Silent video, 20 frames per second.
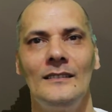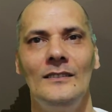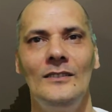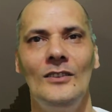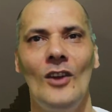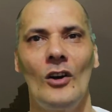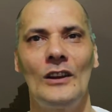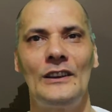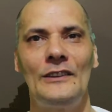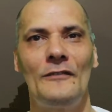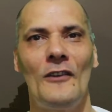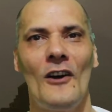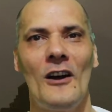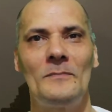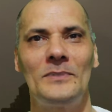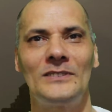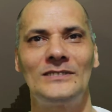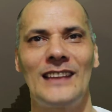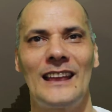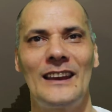
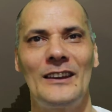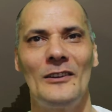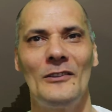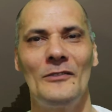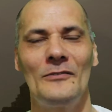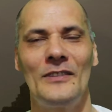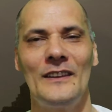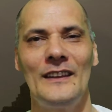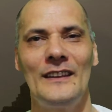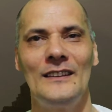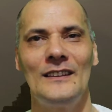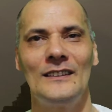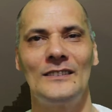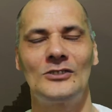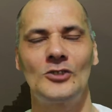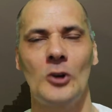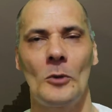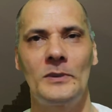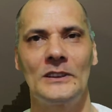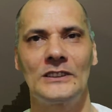95% of the
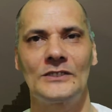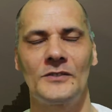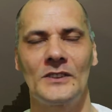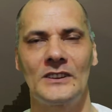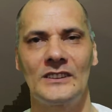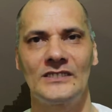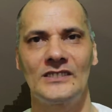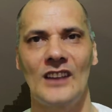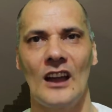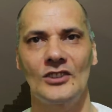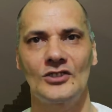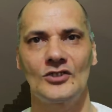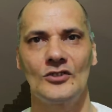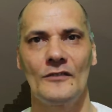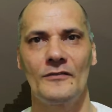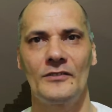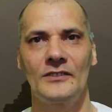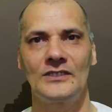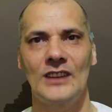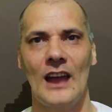topics for discussion
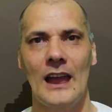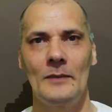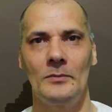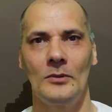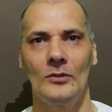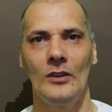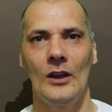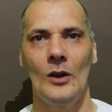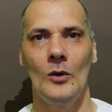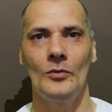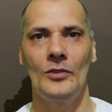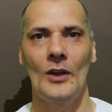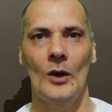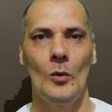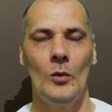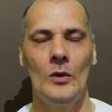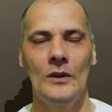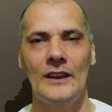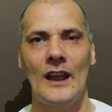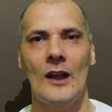off the table
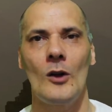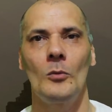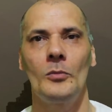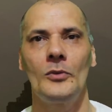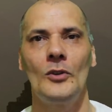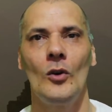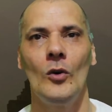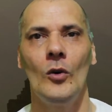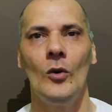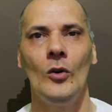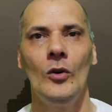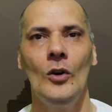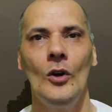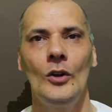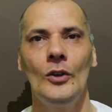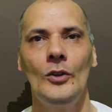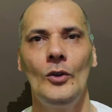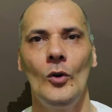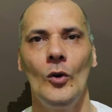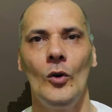that would help
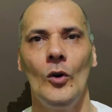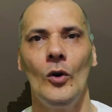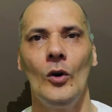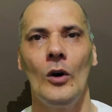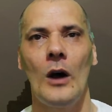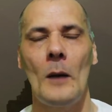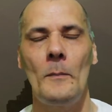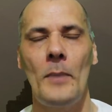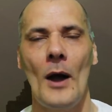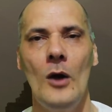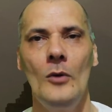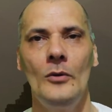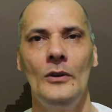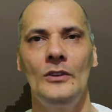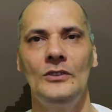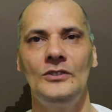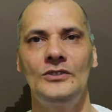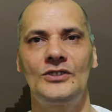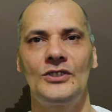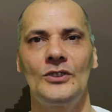your
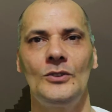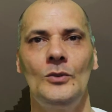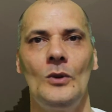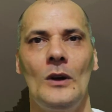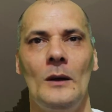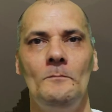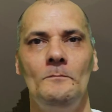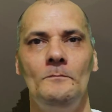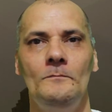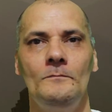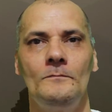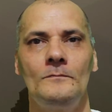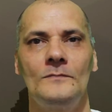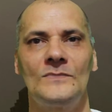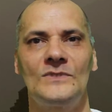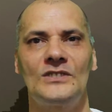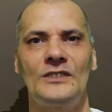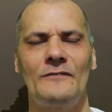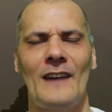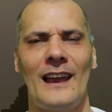opponent to
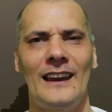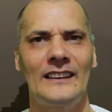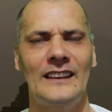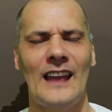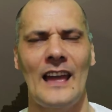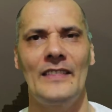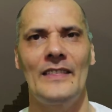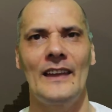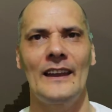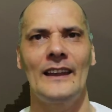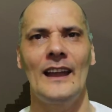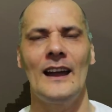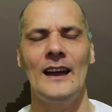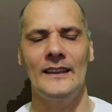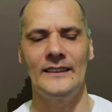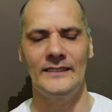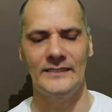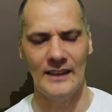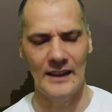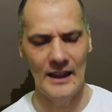validate their
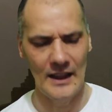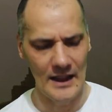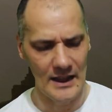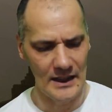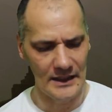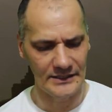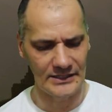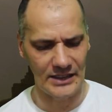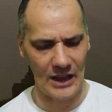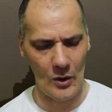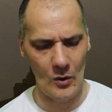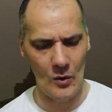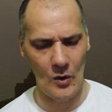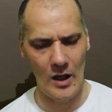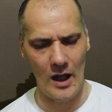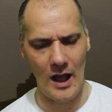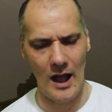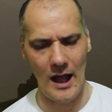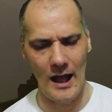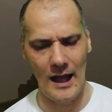case. So